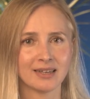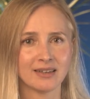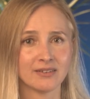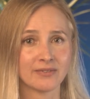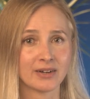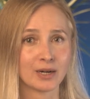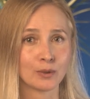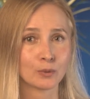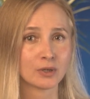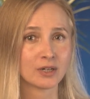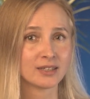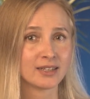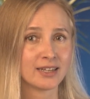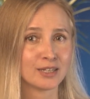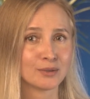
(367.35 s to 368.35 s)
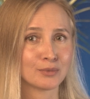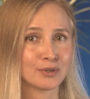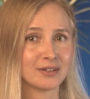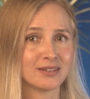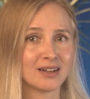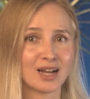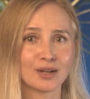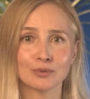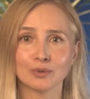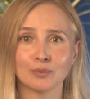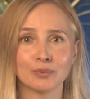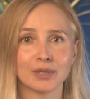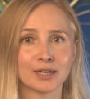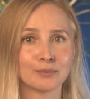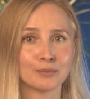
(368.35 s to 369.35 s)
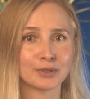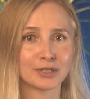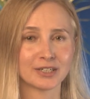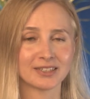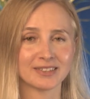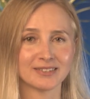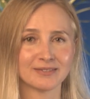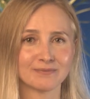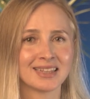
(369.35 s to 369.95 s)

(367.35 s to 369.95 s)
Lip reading: If I were an animal, I would be a bird.